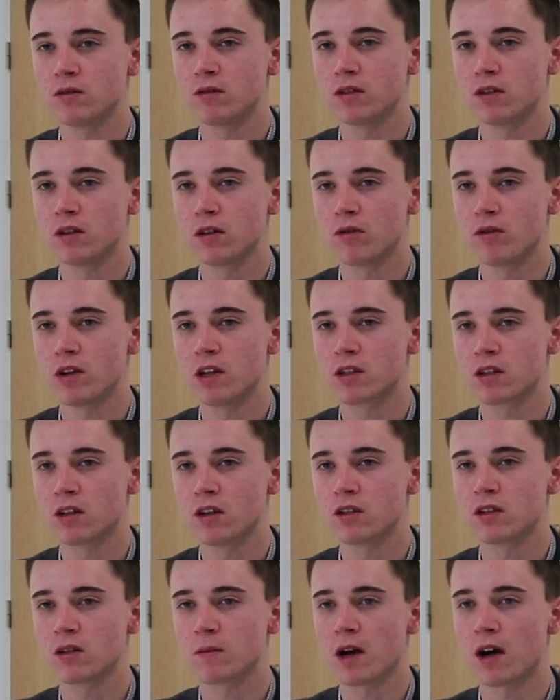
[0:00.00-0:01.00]
Do the
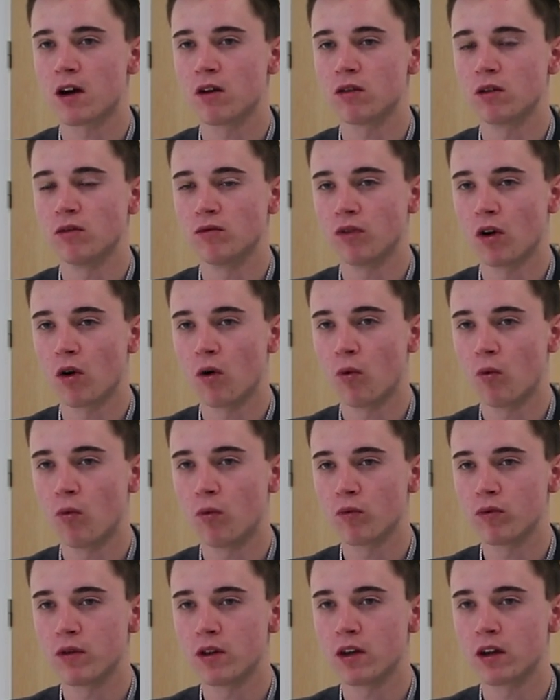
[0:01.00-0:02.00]
research about the role
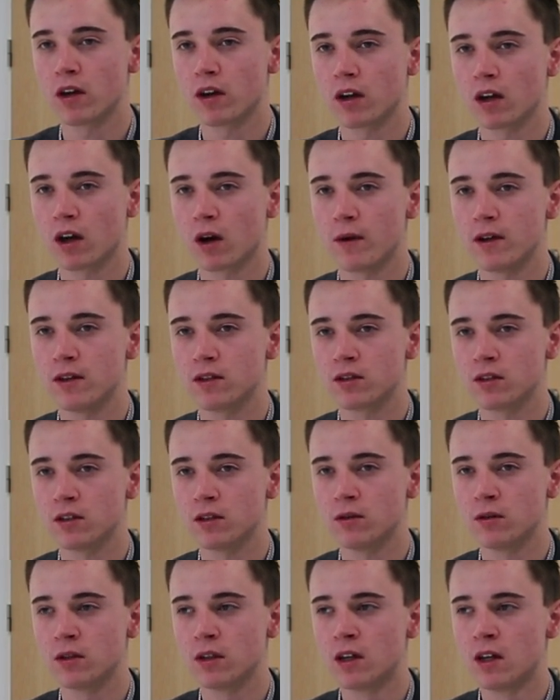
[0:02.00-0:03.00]
that you're going to go
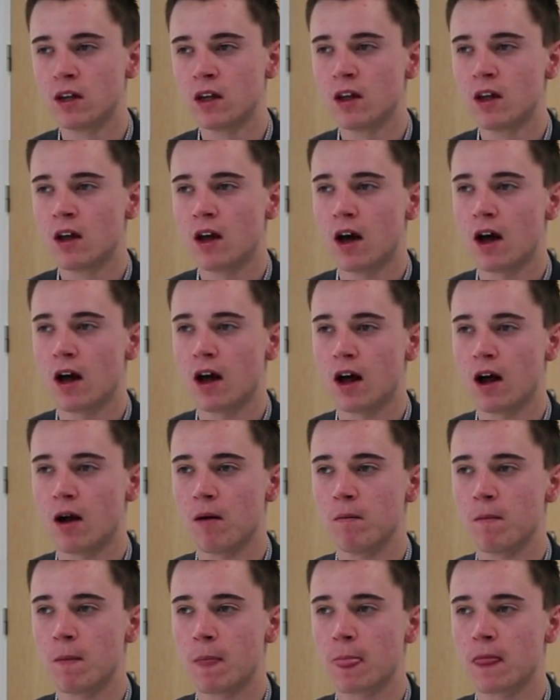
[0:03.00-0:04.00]
into.
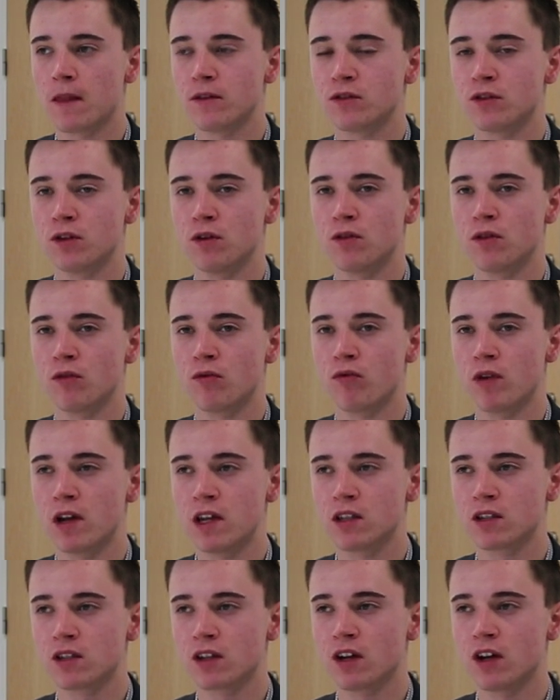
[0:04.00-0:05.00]
Do the
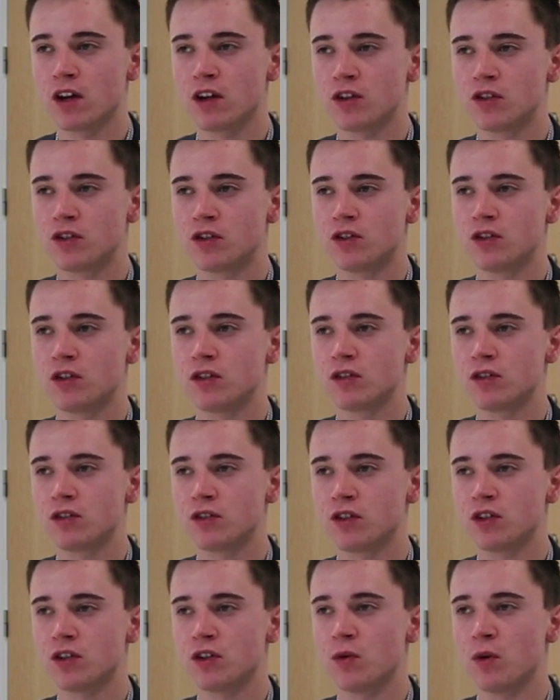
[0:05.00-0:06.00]
research
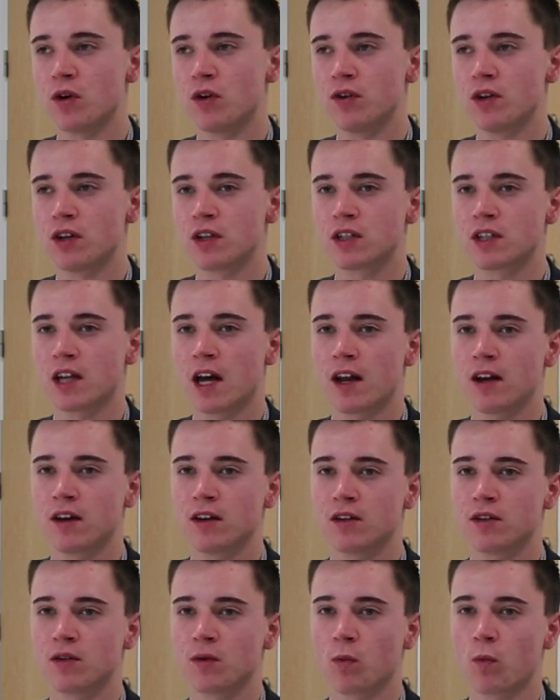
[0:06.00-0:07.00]
to
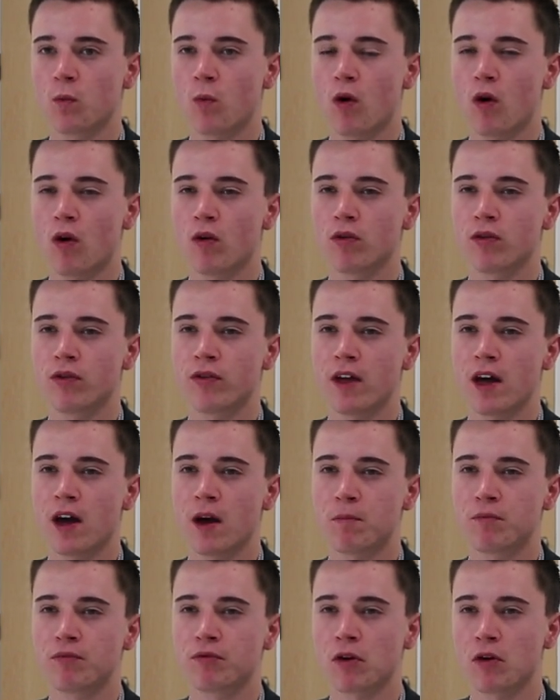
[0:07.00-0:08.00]
understand what
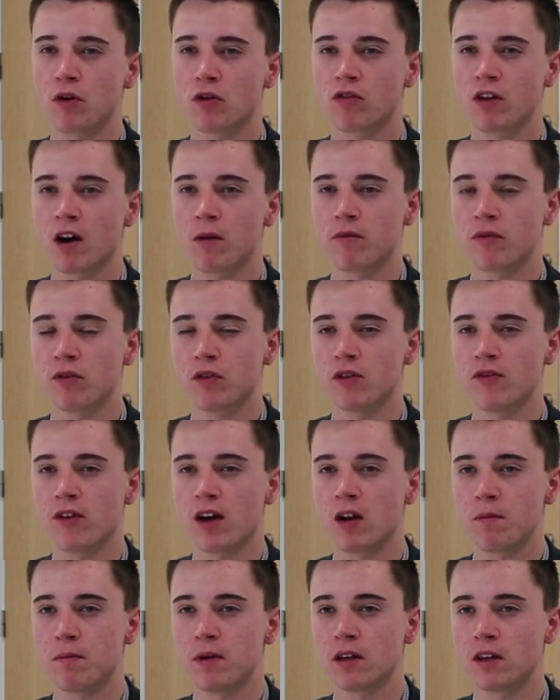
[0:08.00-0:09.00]
their program for
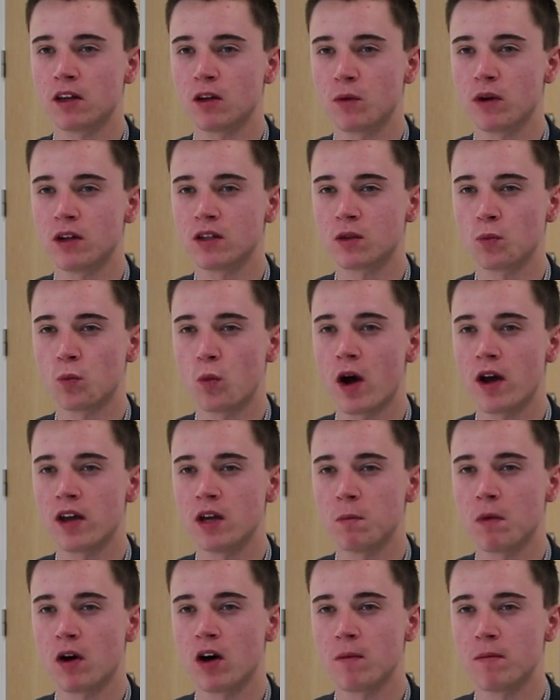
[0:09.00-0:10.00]
developing you is and where
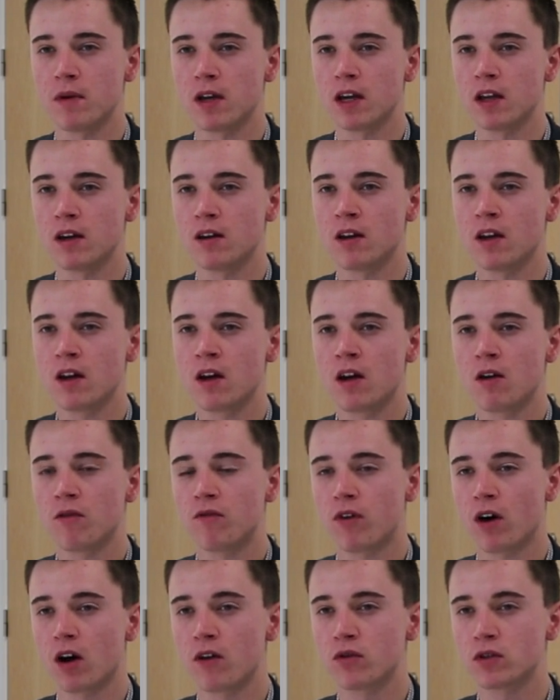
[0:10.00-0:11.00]
you might be in
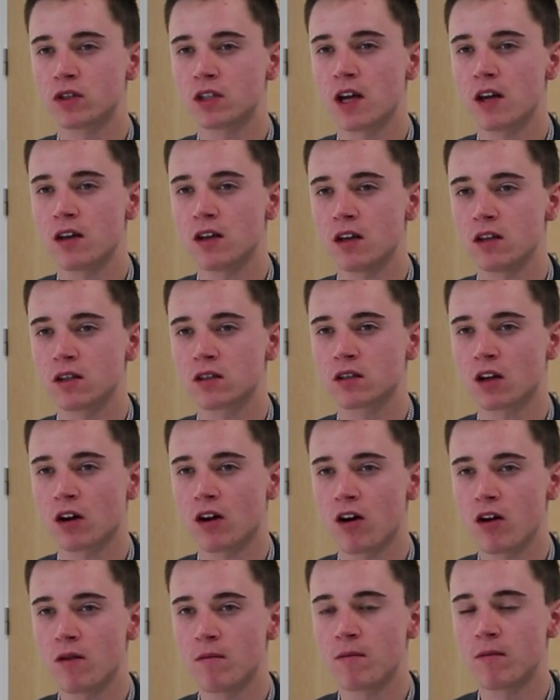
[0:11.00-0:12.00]
5 or 10 years'
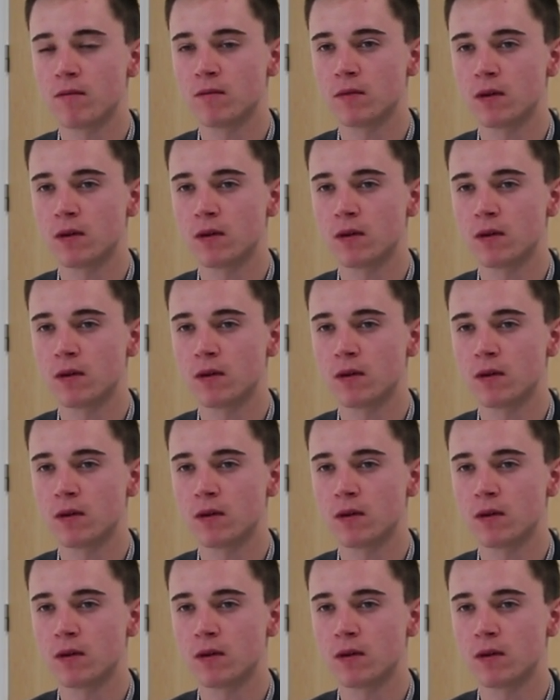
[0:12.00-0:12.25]
time.